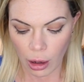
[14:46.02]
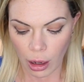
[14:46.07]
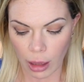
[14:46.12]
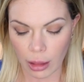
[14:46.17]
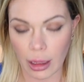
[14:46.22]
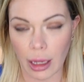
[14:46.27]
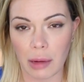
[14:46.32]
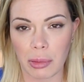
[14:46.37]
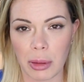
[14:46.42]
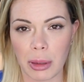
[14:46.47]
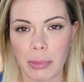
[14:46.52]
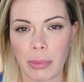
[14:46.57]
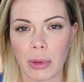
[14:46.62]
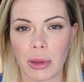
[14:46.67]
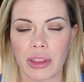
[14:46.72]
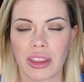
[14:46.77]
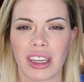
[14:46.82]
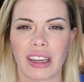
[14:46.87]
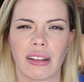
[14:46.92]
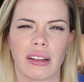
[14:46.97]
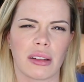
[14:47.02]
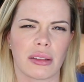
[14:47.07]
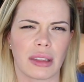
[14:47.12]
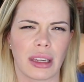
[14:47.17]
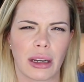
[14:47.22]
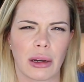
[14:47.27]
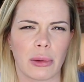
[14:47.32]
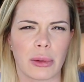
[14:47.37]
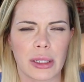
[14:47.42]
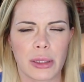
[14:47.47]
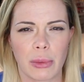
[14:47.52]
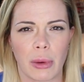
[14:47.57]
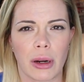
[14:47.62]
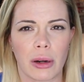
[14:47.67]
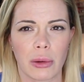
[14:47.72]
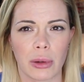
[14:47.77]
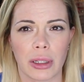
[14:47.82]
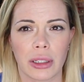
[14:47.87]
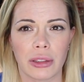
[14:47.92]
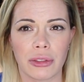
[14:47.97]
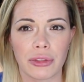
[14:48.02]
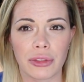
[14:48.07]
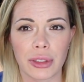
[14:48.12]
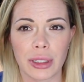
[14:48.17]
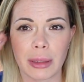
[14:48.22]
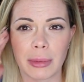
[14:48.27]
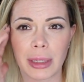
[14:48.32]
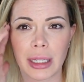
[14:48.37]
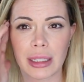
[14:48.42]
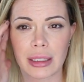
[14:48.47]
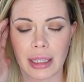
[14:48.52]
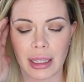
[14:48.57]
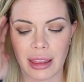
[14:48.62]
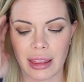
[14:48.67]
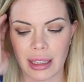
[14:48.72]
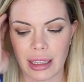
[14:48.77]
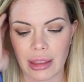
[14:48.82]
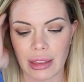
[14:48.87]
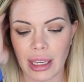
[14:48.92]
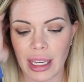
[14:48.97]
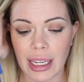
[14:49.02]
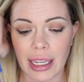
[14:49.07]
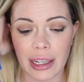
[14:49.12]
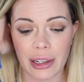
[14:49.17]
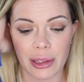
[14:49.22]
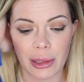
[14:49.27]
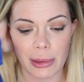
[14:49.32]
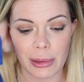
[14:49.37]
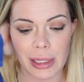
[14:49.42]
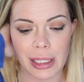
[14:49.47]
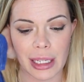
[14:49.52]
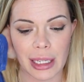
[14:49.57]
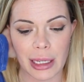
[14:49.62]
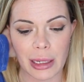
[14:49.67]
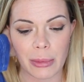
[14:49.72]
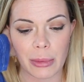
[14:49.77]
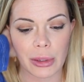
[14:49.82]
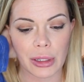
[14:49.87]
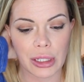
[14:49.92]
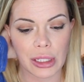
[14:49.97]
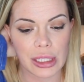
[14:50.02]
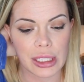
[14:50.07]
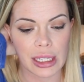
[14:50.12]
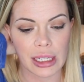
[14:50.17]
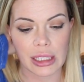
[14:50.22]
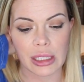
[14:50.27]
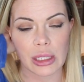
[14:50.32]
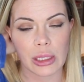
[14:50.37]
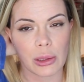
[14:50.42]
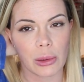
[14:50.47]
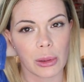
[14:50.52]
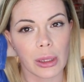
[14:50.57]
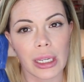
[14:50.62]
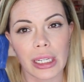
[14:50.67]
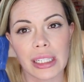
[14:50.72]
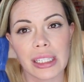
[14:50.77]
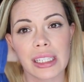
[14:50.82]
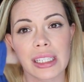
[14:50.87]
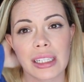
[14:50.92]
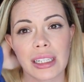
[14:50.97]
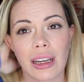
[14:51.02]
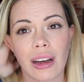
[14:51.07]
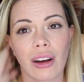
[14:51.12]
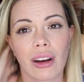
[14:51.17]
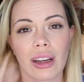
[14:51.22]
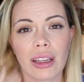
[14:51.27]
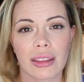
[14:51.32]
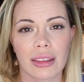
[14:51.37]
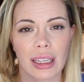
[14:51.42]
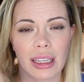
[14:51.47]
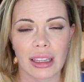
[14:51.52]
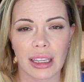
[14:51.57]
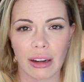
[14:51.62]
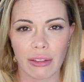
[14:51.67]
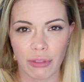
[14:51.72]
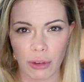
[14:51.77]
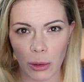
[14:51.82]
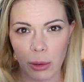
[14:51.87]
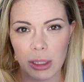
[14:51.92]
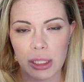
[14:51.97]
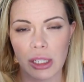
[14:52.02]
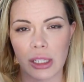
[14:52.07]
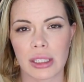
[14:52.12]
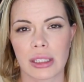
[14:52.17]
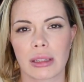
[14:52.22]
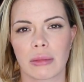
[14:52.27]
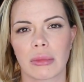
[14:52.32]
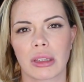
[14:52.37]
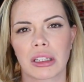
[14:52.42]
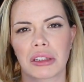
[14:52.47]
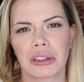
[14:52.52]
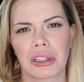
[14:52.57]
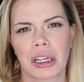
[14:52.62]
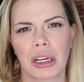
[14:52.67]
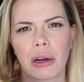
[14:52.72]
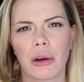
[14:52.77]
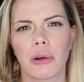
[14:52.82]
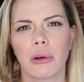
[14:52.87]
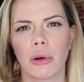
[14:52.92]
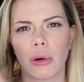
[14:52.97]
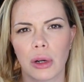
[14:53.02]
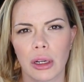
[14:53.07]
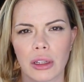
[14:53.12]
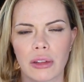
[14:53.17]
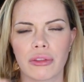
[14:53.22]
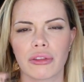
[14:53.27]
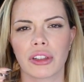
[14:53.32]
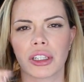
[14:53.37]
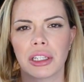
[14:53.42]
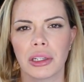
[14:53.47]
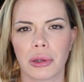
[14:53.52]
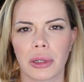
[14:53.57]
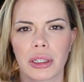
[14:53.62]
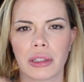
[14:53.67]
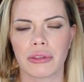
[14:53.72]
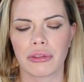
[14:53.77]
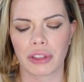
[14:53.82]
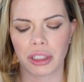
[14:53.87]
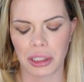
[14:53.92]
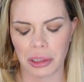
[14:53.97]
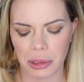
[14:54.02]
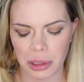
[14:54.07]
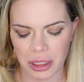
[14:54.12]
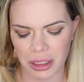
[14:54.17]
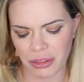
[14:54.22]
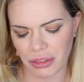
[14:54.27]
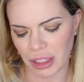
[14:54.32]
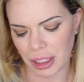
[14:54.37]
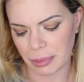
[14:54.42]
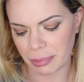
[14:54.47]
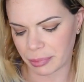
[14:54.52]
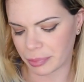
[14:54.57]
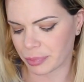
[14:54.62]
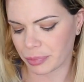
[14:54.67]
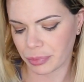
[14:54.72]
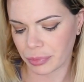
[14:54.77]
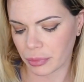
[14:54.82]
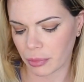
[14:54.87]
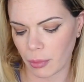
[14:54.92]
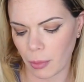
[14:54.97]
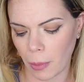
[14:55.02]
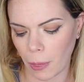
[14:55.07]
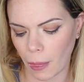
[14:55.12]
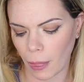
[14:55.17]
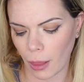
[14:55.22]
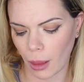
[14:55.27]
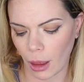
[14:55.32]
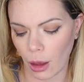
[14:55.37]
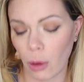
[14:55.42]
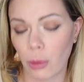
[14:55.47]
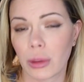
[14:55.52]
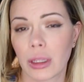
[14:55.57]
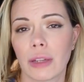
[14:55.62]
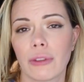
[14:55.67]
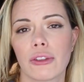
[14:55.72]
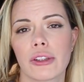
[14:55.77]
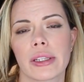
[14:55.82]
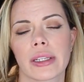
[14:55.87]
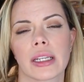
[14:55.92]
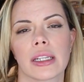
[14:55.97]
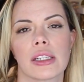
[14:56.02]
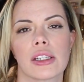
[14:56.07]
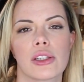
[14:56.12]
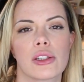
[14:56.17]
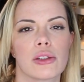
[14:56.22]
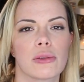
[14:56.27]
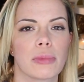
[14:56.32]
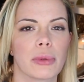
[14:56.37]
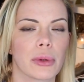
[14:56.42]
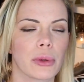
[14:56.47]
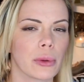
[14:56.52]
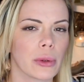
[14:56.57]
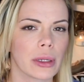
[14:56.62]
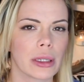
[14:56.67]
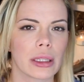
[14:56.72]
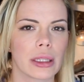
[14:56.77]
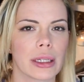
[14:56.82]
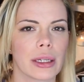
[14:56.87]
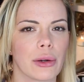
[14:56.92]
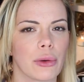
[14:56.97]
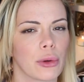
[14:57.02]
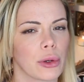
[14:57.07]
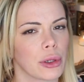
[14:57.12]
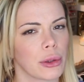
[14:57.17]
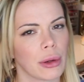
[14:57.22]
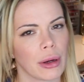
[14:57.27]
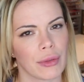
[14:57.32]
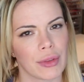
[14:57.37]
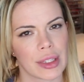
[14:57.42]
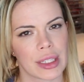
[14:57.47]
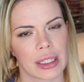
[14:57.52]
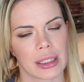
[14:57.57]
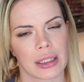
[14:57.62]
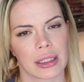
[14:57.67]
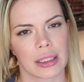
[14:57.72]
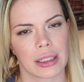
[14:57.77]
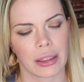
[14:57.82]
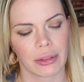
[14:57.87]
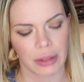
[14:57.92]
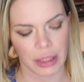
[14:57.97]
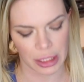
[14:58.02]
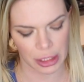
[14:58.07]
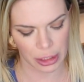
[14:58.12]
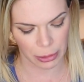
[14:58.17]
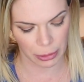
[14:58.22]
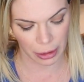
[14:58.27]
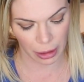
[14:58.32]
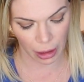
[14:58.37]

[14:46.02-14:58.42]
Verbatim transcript: A lot of people think they always want oil free because I think they hear those keywords and so they stick on, they like focus on something, they're like, oh, oil free, oil free, oil free. Only if your skin is super oily or you have a sensitivity to